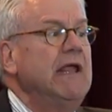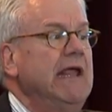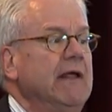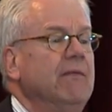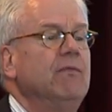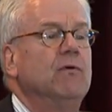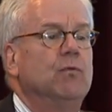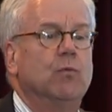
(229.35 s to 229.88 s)

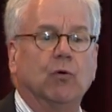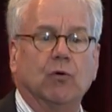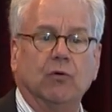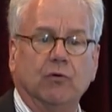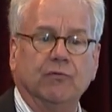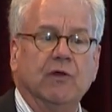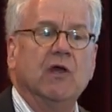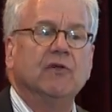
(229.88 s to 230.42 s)
in the
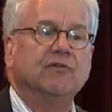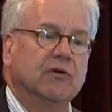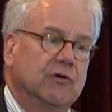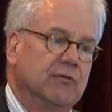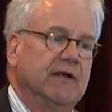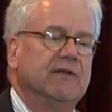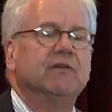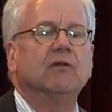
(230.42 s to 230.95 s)
world to
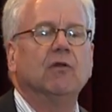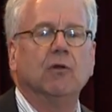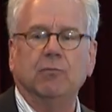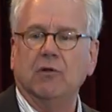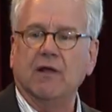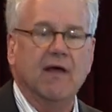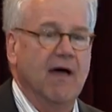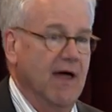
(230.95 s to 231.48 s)
create the
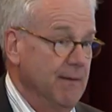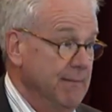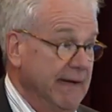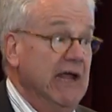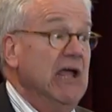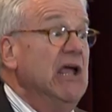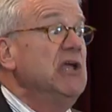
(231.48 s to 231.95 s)
global economy.